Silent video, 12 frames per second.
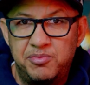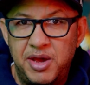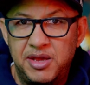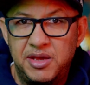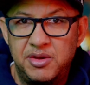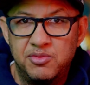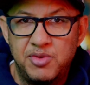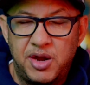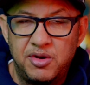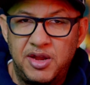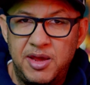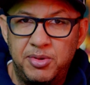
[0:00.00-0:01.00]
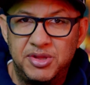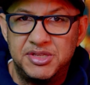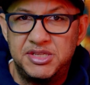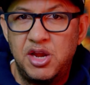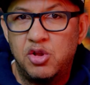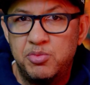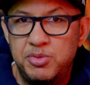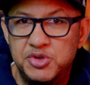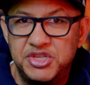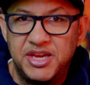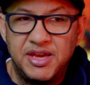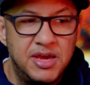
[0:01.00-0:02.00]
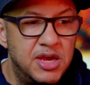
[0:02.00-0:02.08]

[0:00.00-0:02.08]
My record label is Stellar Music.